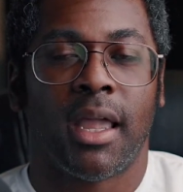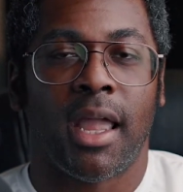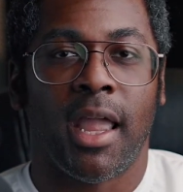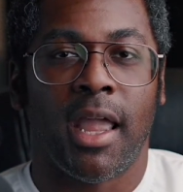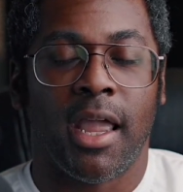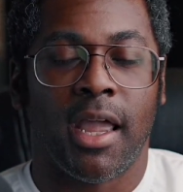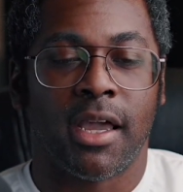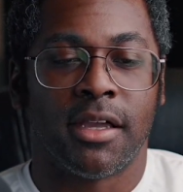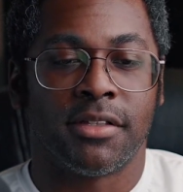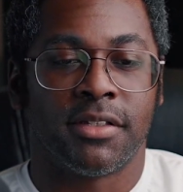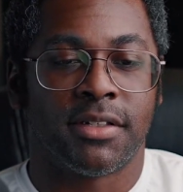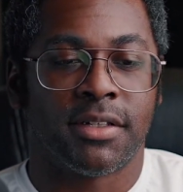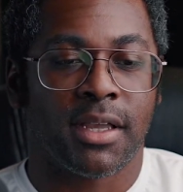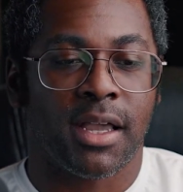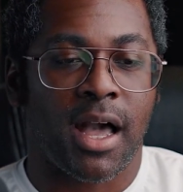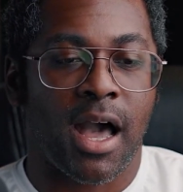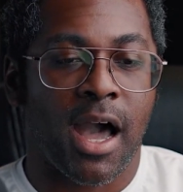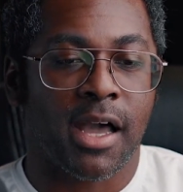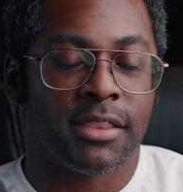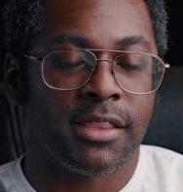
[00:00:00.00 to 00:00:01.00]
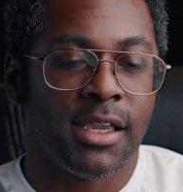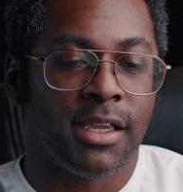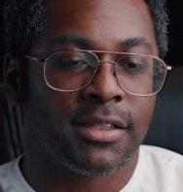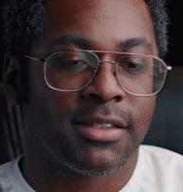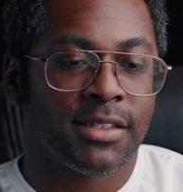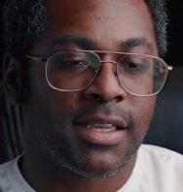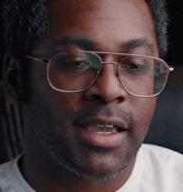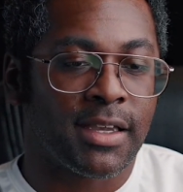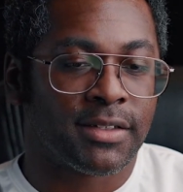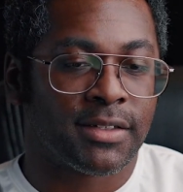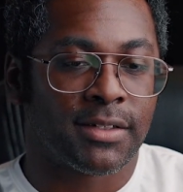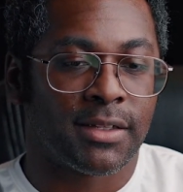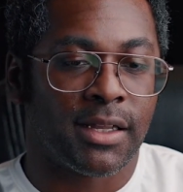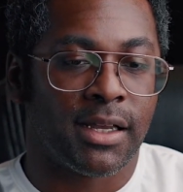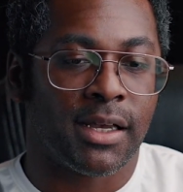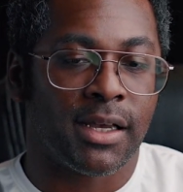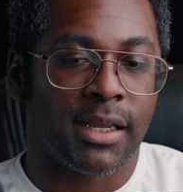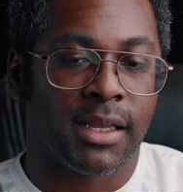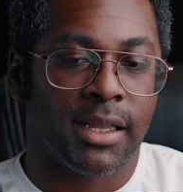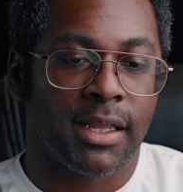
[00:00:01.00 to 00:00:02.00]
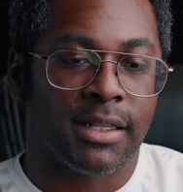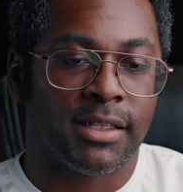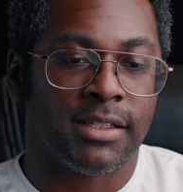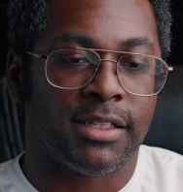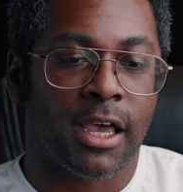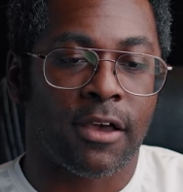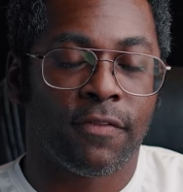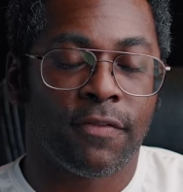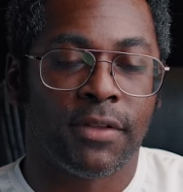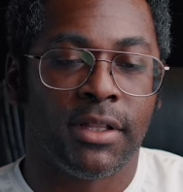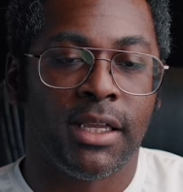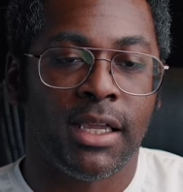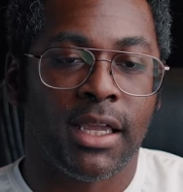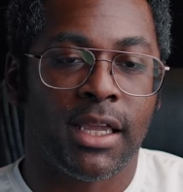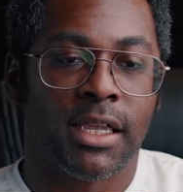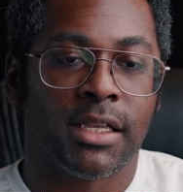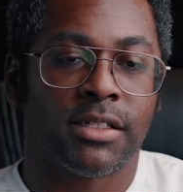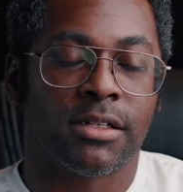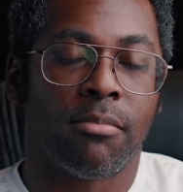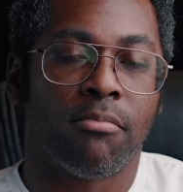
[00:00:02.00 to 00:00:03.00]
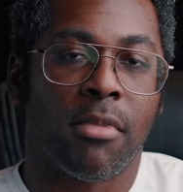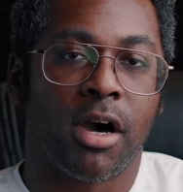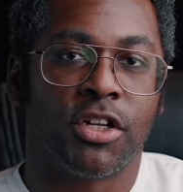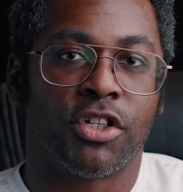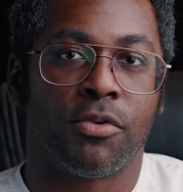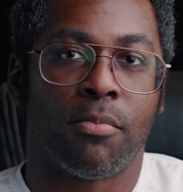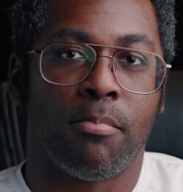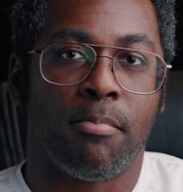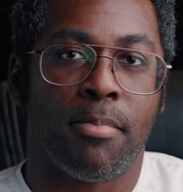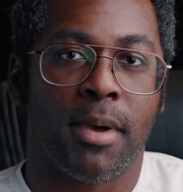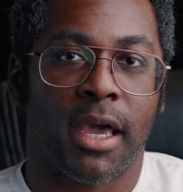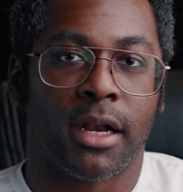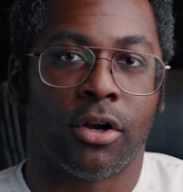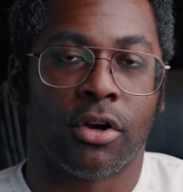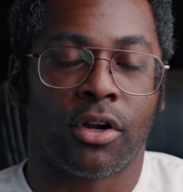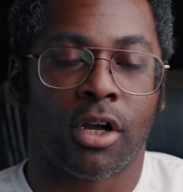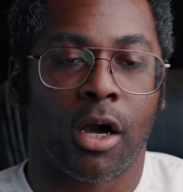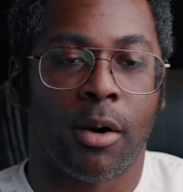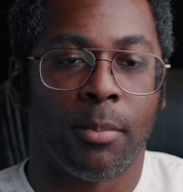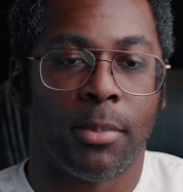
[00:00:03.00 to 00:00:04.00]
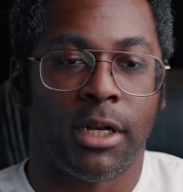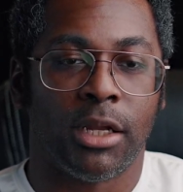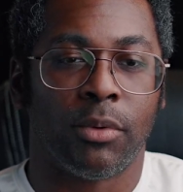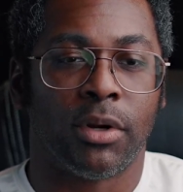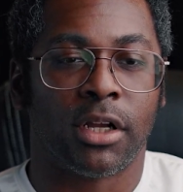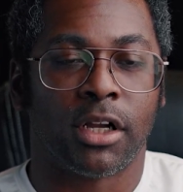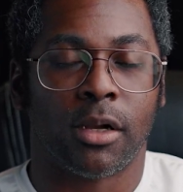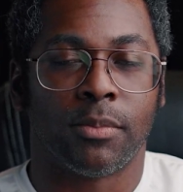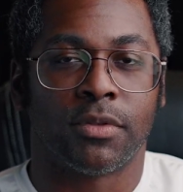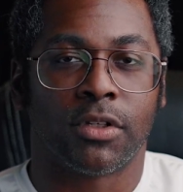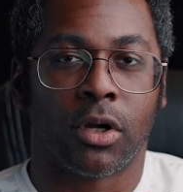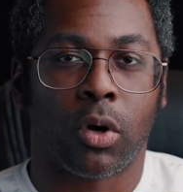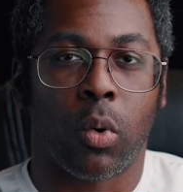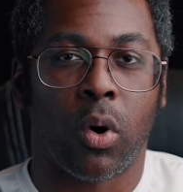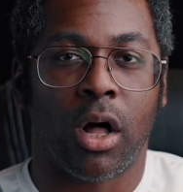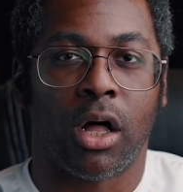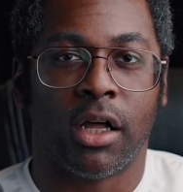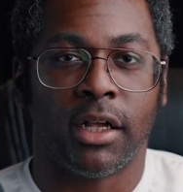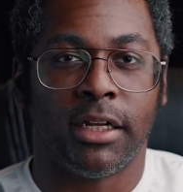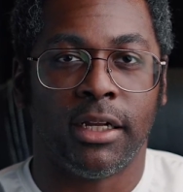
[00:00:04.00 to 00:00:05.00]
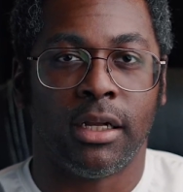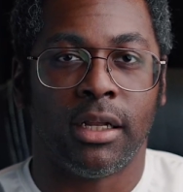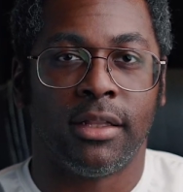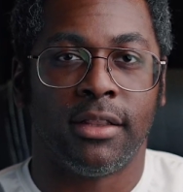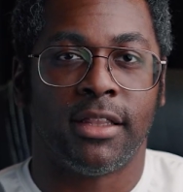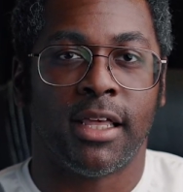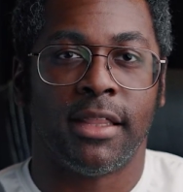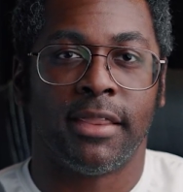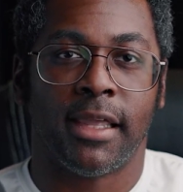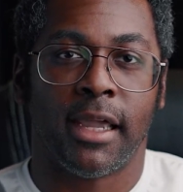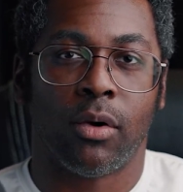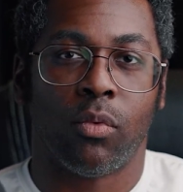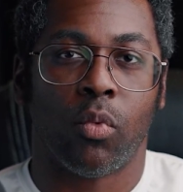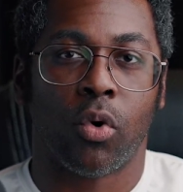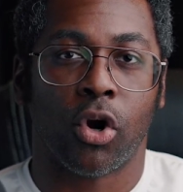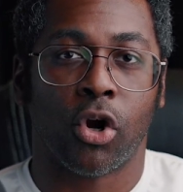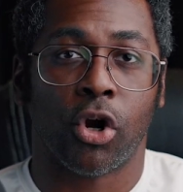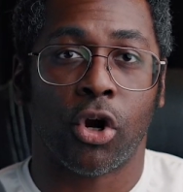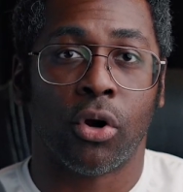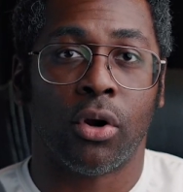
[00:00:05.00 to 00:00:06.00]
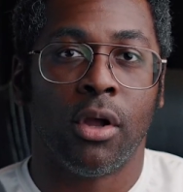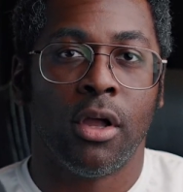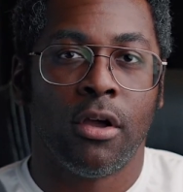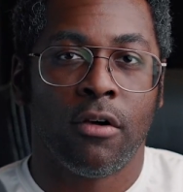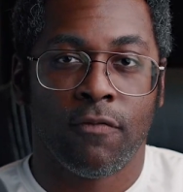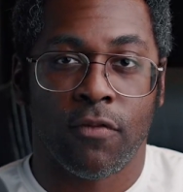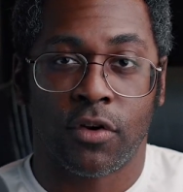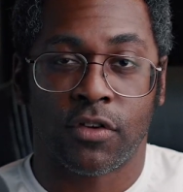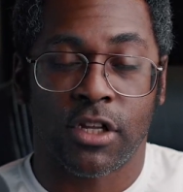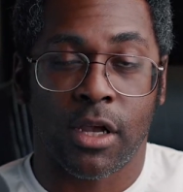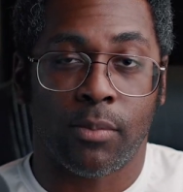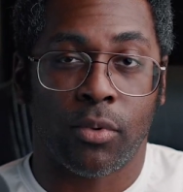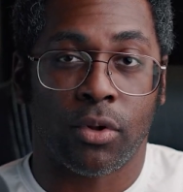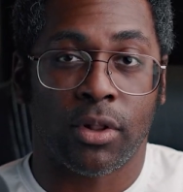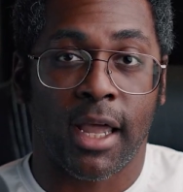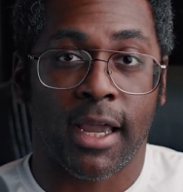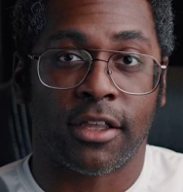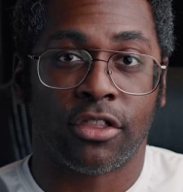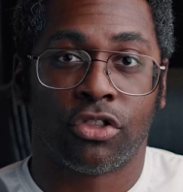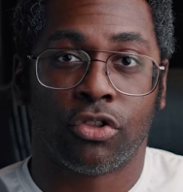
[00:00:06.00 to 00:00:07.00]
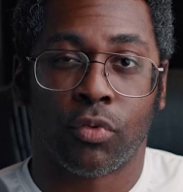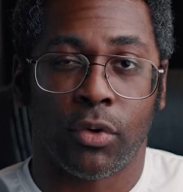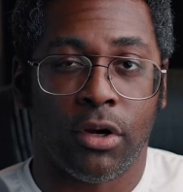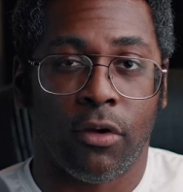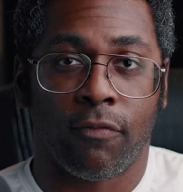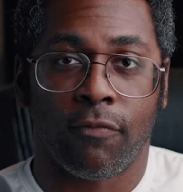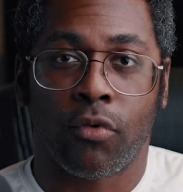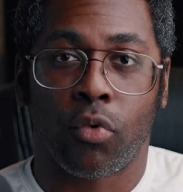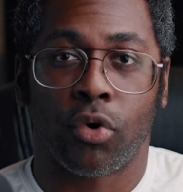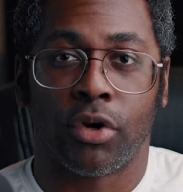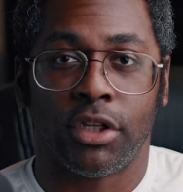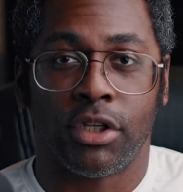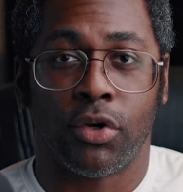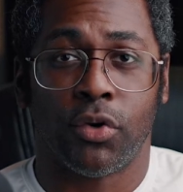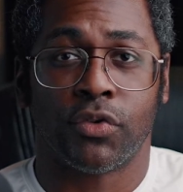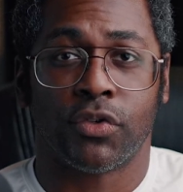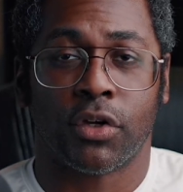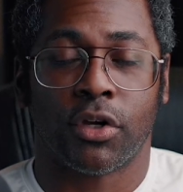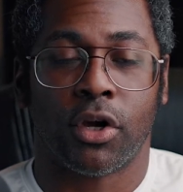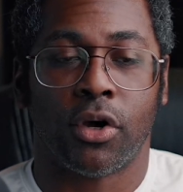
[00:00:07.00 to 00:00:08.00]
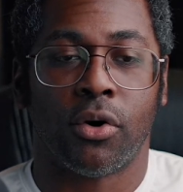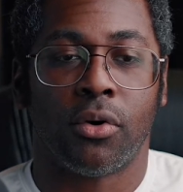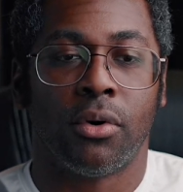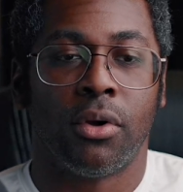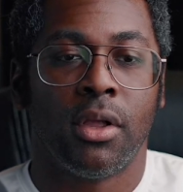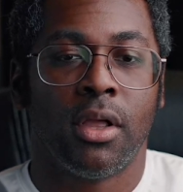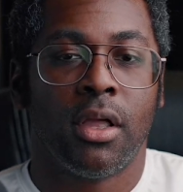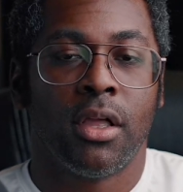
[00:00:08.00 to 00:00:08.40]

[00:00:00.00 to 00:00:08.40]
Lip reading: And I think Tesla definitely is a much better company when it comes to quality than they were, for example, like 3 or 4 years ago.